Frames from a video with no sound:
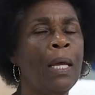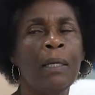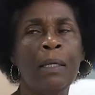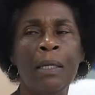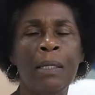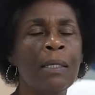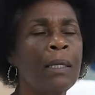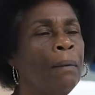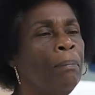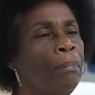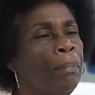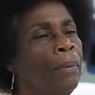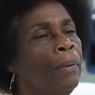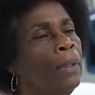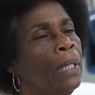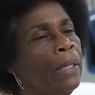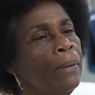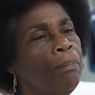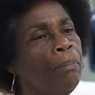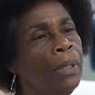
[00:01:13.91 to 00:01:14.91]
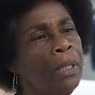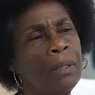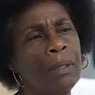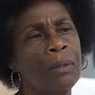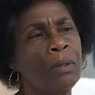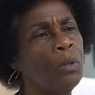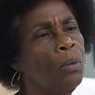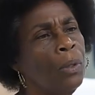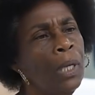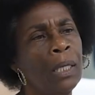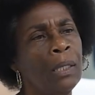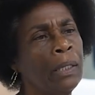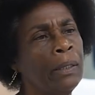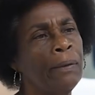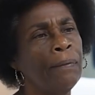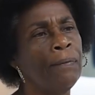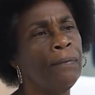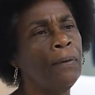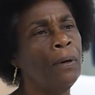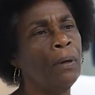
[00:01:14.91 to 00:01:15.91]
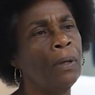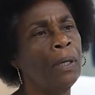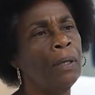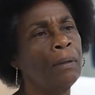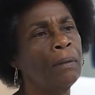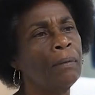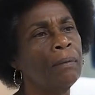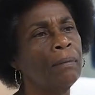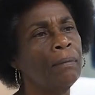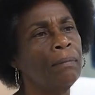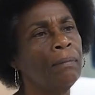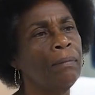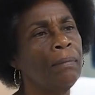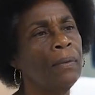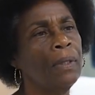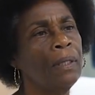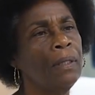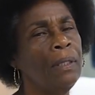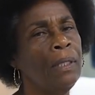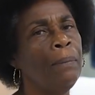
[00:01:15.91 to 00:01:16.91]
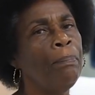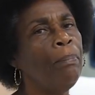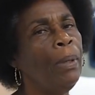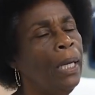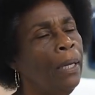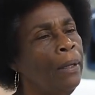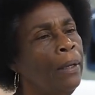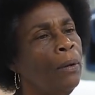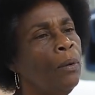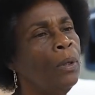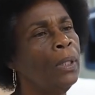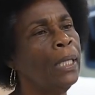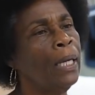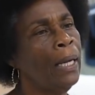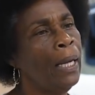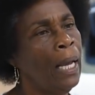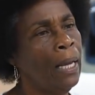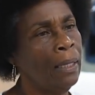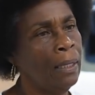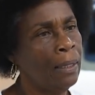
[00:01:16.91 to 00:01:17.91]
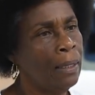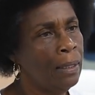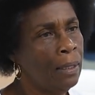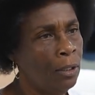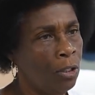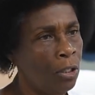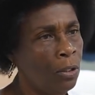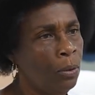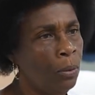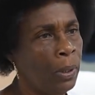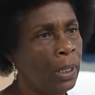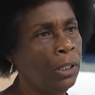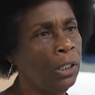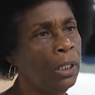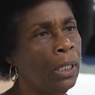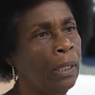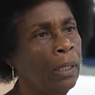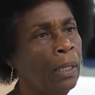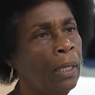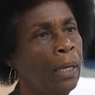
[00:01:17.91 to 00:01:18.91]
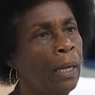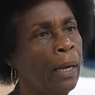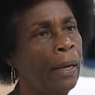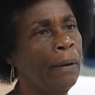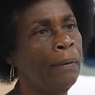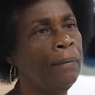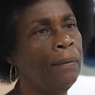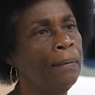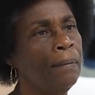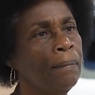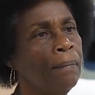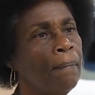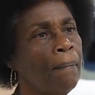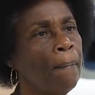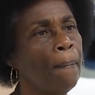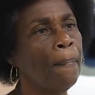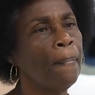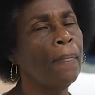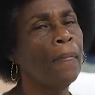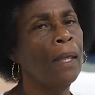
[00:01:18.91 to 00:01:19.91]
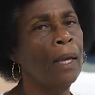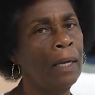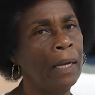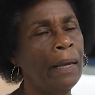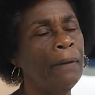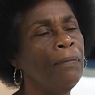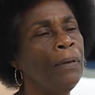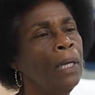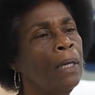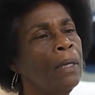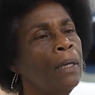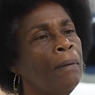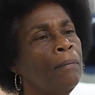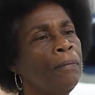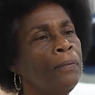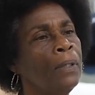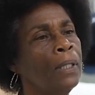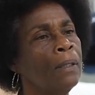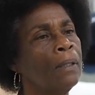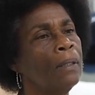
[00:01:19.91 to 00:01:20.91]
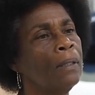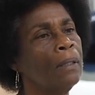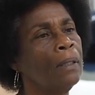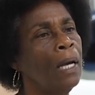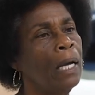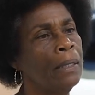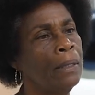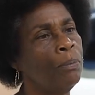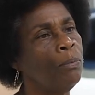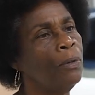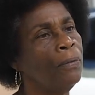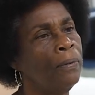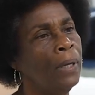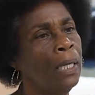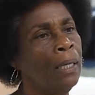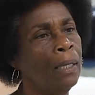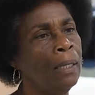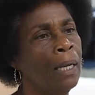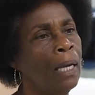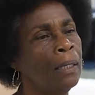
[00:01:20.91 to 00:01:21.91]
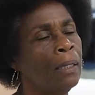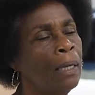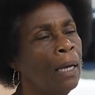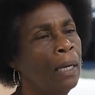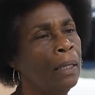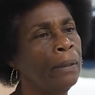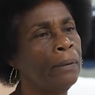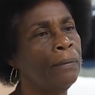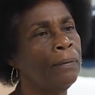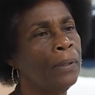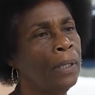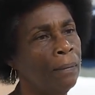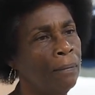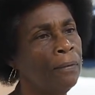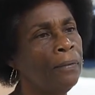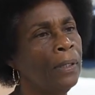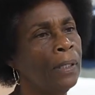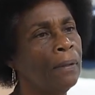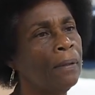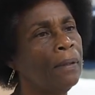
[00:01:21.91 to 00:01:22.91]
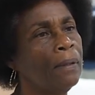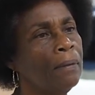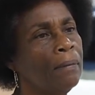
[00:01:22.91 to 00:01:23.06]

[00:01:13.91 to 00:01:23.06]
and there are some persons who cannot afford it, depending on the kind of situation they are. And I feel Comfort has provided that kind of comfort.